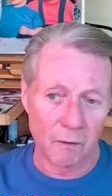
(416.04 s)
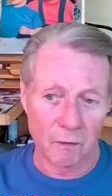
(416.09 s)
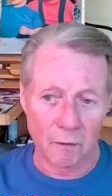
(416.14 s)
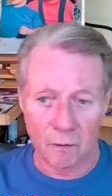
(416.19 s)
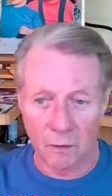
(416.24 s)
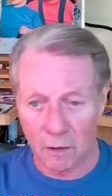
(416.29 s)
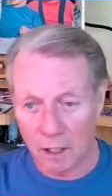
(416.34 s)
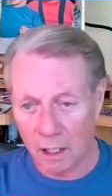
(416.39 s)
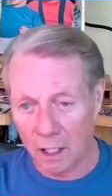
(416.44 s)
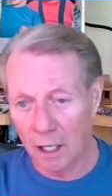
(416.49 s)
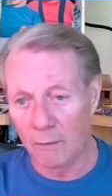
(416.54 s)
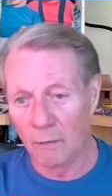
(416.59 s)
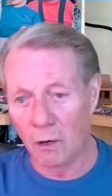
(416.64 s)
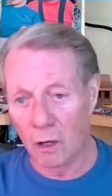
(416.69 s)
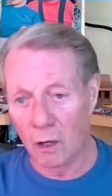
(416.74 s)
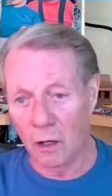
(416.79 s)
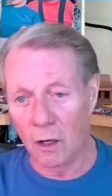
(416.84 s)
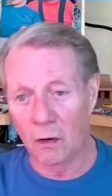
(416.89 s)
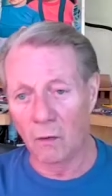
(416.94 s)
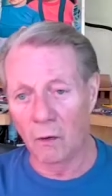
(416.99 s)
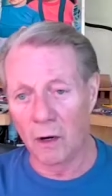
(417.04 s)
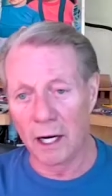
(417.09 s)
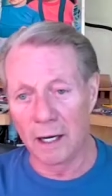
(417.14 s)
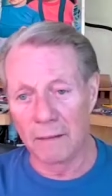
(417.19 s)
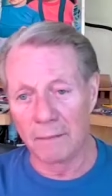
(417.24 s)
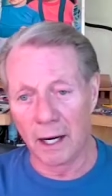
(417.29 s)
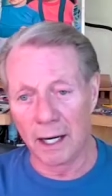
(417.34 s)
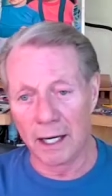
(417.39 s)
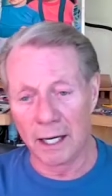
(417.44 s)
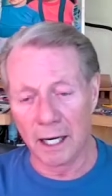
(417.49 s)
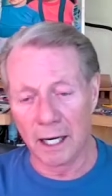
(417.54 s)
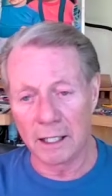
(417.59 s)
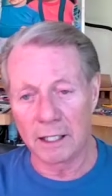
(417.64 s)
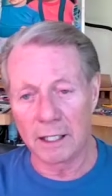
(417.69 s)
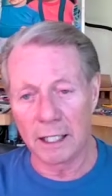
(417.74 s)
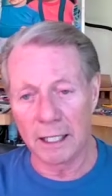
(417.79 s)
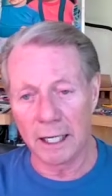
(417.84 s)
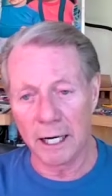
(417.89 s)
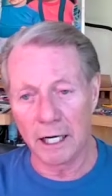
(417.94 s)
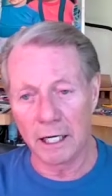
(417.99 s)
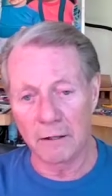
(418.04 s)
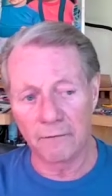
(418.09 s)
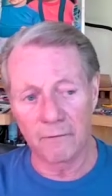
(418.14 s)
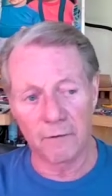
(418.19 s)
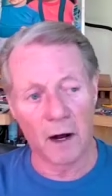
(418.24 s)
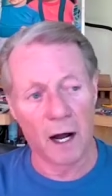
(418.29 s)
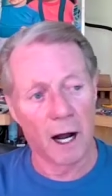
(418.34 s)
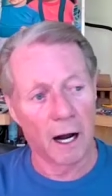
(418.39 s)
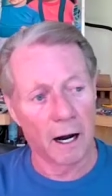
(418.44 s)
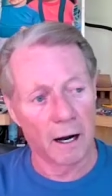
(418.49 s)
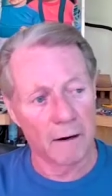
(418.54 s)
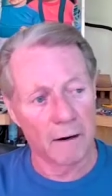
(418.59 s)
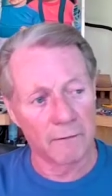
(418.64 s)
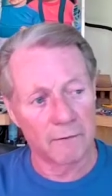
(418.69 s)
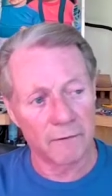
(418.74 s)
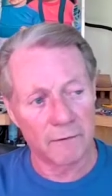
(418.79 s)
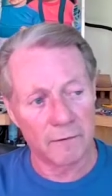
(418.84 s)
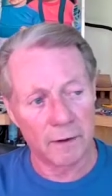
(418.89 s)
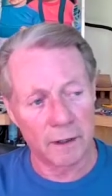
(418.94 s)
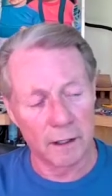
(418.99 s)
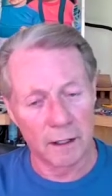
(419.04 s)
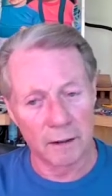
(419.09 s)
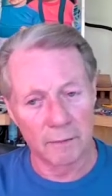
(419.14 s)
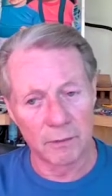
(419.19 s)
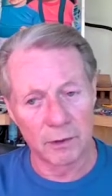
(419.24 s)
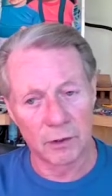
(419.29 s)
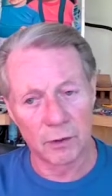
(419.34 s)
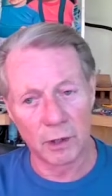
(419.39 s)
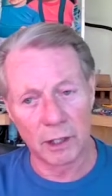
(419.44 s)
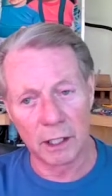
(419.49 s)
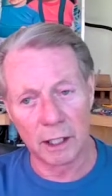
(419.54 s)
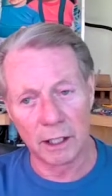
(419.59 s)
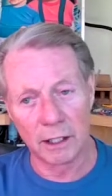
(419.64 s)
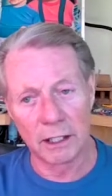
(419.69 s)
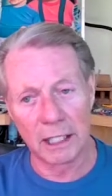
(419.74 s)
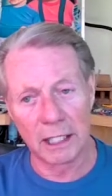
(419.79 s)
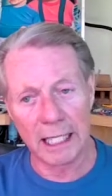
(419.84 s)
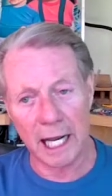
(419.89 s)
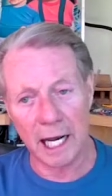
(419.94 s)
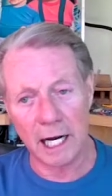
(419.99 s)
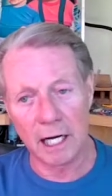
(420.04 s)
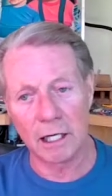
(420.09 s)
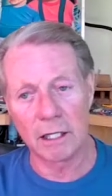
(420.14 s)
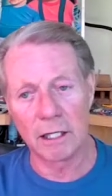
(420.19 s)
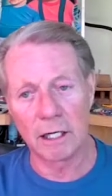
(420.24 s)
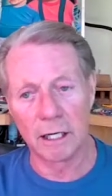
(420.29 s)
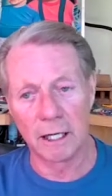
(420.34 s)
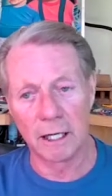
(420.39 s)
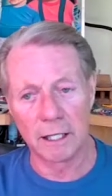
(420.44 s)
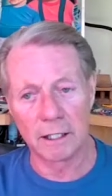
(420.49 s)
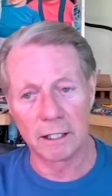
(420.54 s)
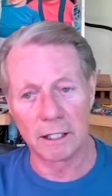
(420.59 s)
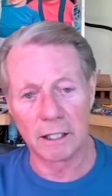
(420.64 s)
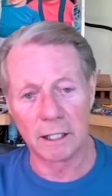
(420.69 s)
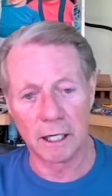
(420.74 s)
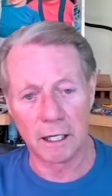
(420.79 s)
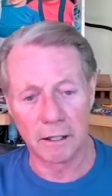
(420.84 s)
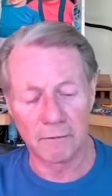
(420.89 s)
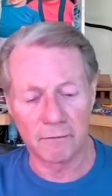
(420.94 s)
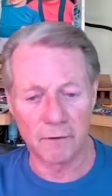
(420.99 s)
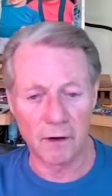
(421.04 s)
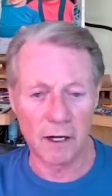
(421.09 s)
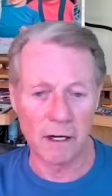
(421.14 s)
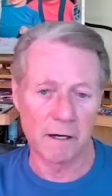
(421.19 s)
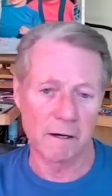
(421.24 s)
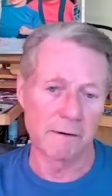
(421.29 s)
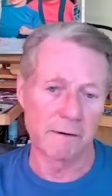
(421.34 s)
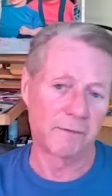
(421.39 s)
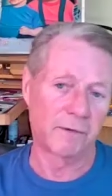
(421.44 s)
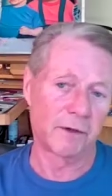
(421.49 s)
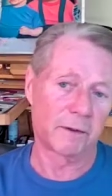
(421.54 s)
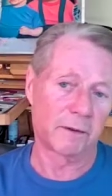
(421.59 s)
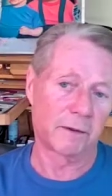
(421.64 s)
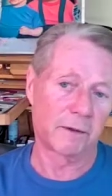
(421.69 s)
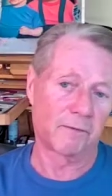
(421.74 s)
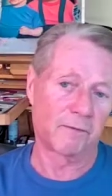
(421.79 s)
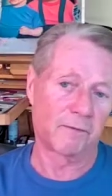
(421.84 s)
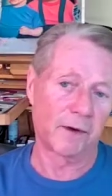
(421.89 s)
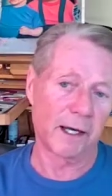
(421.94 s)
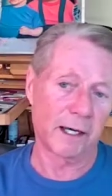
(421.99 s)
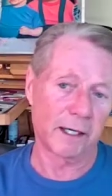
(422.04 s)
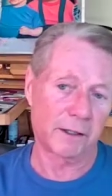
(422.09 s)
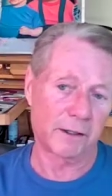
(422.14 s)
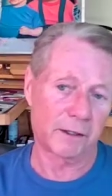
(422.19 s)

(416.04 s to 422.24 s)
come a long way by 1985. Between 1980 and 1985, the fact that